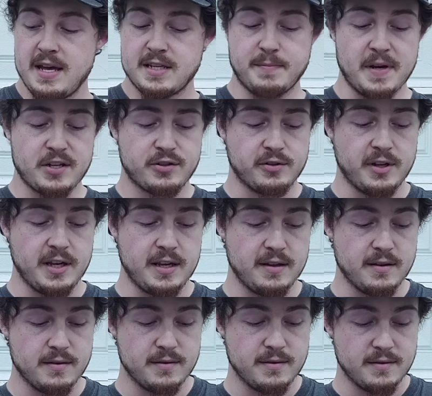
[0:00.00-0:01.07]

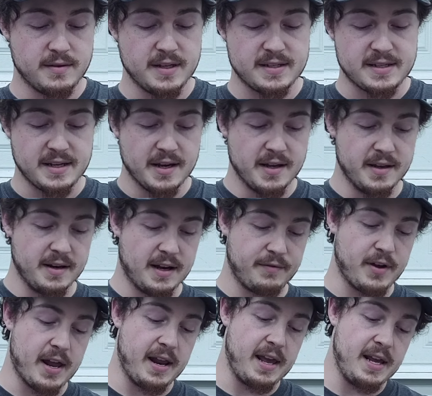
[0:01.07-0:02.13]
especially this gun.
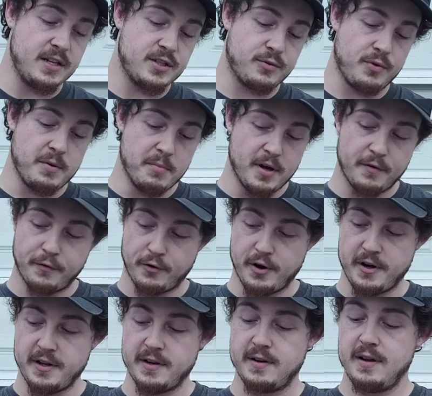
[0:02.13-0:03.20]
I've got an H3 buffer
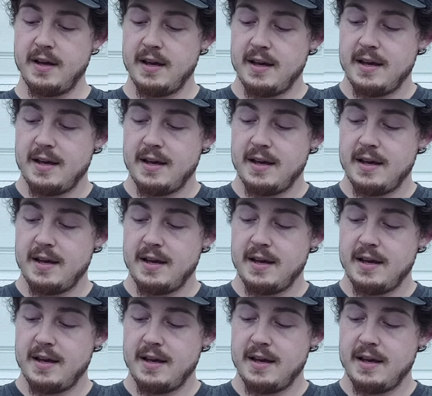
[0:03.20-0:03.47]
in it.